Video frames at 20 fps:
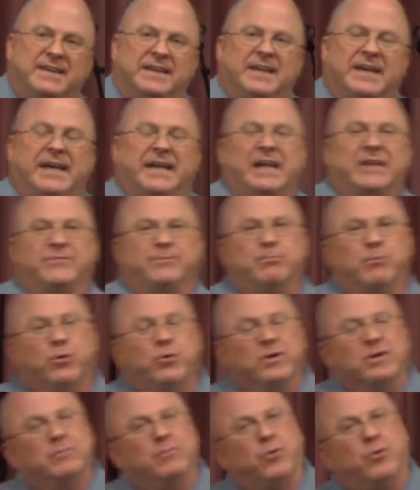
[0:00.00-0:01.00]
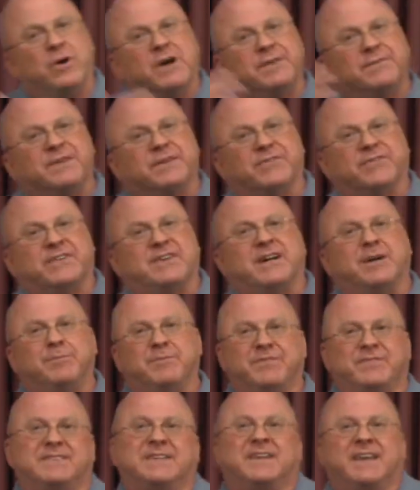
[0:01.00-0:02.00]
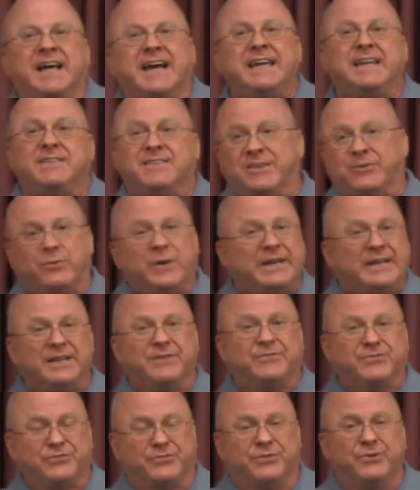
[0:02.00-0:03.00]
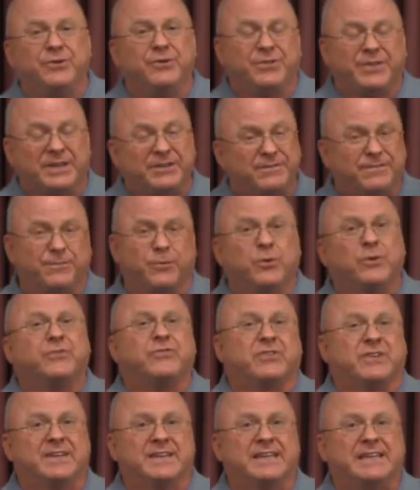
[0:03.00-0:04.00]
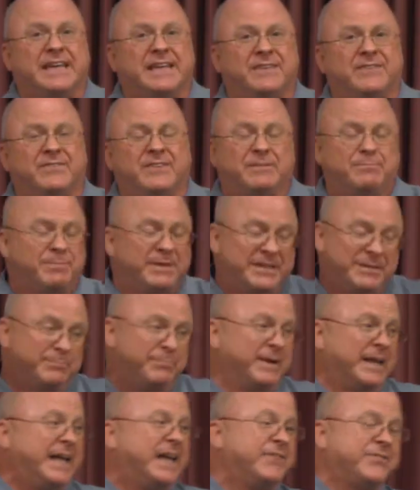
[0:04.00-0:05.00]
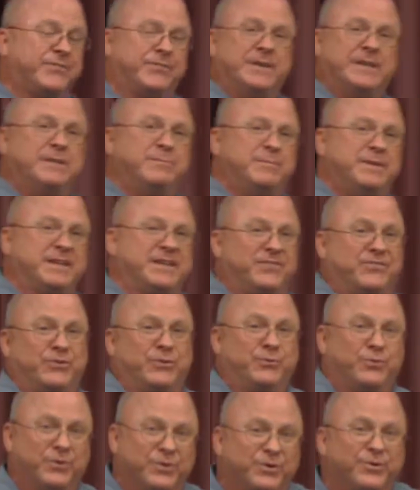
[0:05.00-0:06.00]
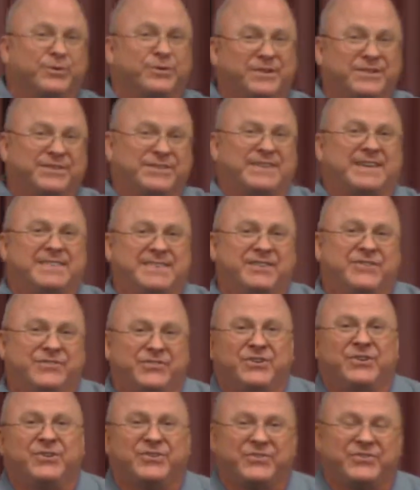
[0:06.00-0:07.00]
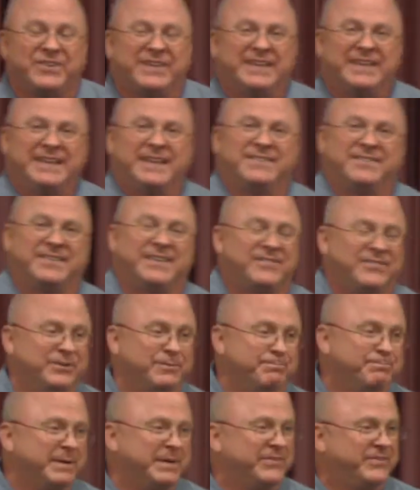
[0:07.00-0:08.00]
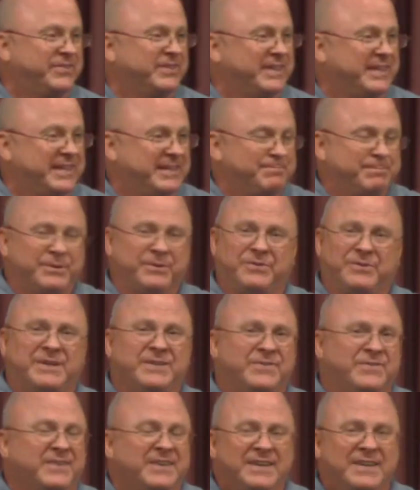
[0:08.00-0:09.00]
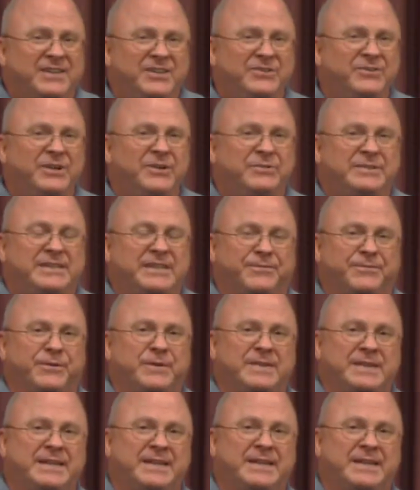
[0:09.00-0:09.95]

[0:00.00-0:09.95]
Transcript: And as more and more of this comes to light, the way of truth unfortunately ends up being blasphemed, because the world looks at the church and says, you bunch of hypocrites, you're no different than